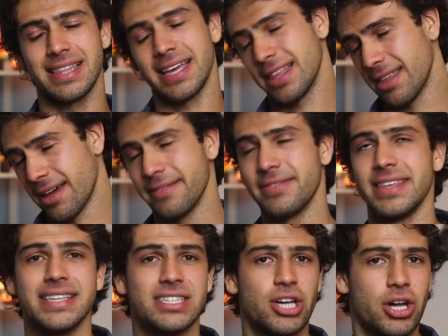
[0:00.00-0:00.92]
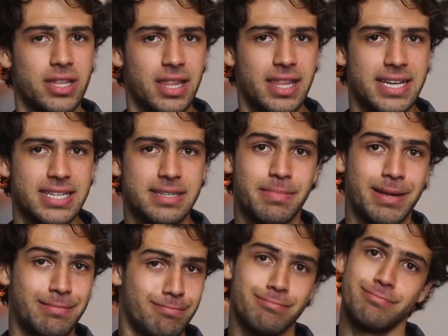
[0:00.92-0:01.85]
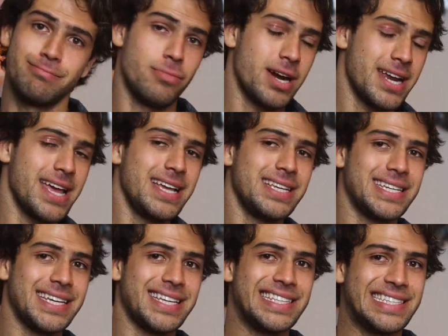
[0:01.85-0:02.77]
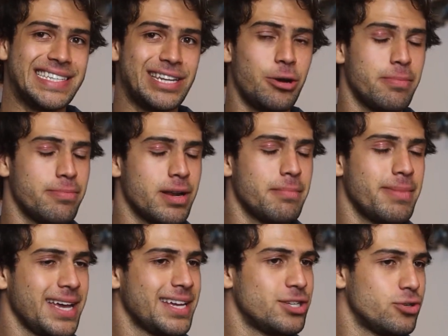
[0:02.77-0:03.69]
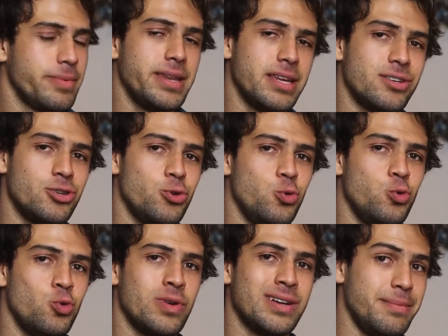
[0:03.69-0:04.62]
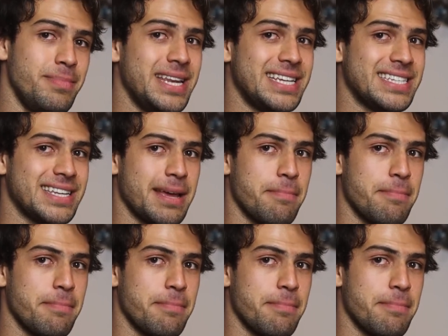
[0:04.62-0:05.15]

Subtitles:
like a lot of these on the list. But brain aging is, a pretty big contributor to diminished